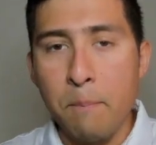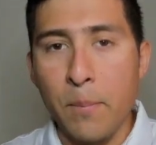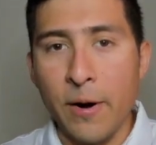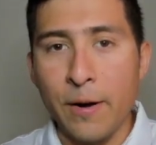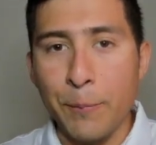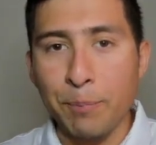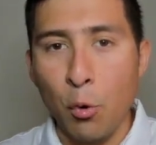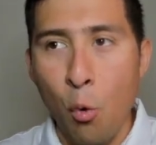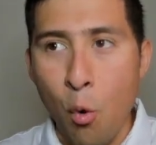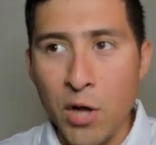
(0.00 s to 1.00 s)
But
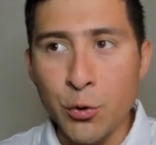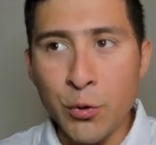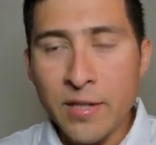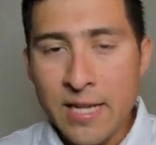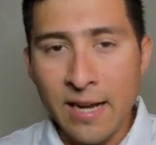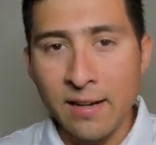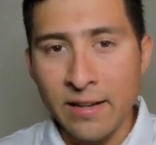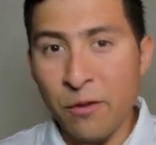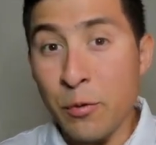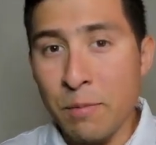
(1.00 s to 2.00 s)
once we are neck and
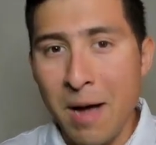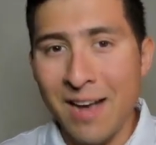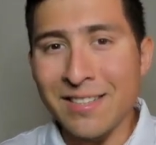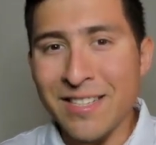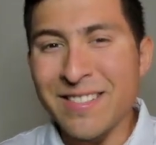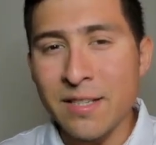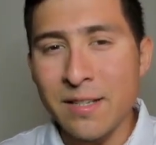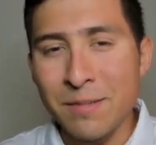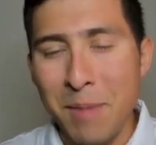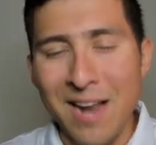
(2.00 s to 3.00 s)
neck with
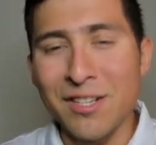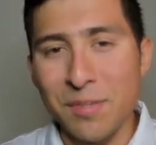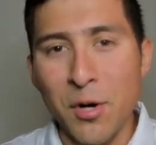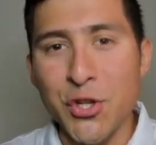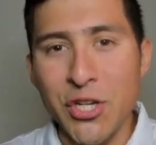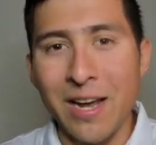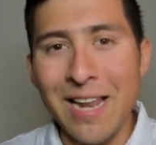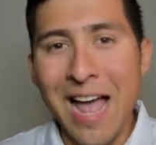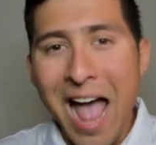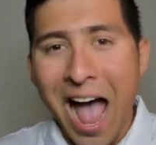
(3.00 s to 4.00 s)
Binance Smart
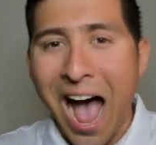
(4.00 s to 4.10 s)
Chain,